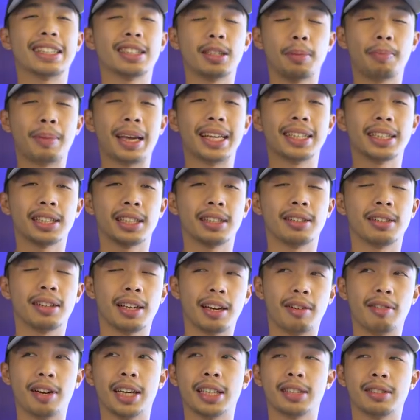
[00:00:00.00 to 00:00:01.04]
is a pencil,
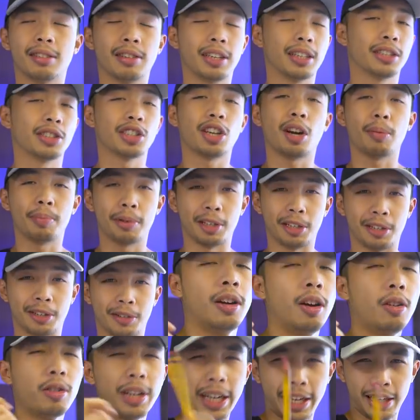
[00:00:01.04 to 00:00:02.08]
eraser, and a sharpener.
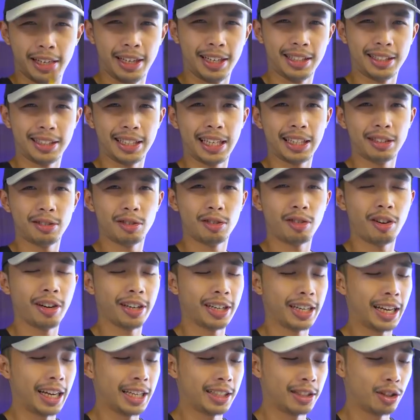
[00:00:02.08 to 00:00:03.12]
Okay, let's get to
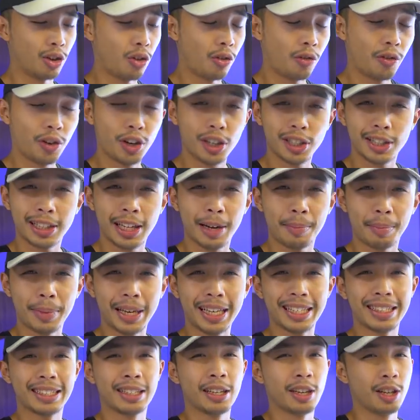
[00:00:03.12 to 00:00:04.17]
drawing, guys. So first step
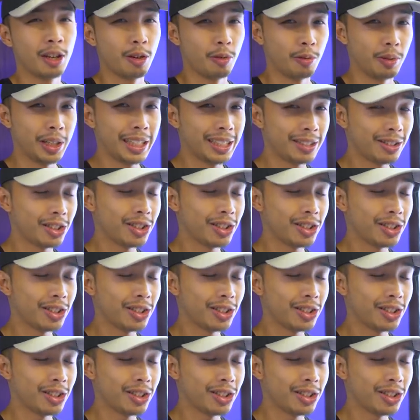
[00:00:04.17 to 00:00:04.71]
is we need